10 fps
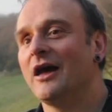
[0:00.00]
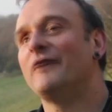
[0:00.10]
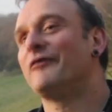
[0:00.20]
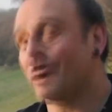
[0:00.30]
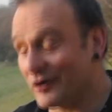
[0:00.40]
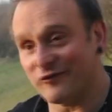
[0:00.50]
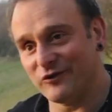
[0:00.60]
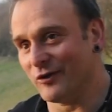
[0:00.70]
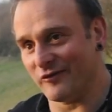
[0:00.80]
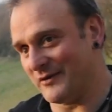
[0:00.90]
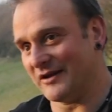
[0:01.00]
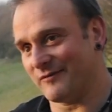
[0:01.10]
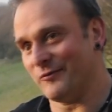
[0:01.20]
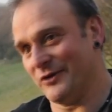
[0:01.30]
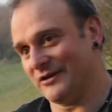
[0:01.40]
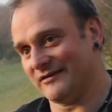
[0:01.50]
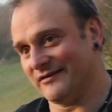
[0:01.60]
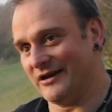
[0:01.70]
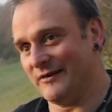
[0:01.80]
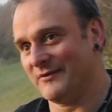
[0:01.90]
a very few of them at this point in
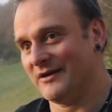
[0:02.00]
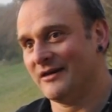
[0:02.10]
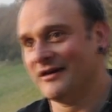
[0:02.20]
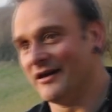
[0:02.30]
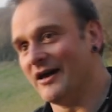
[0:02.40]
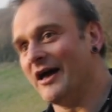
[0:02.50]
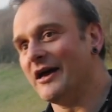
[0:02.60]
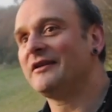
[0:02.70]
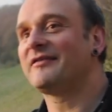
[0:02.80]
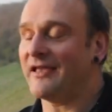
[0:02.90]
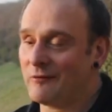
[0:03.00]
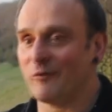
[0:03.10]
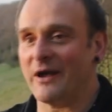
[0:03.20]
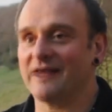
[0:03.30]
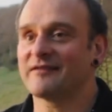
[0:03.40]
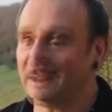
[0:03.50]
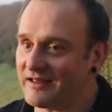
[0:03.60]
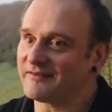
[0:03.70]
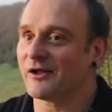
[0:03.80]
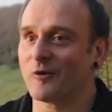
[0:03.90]
time. Uh, in the same way as
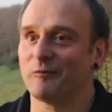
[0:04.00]
classical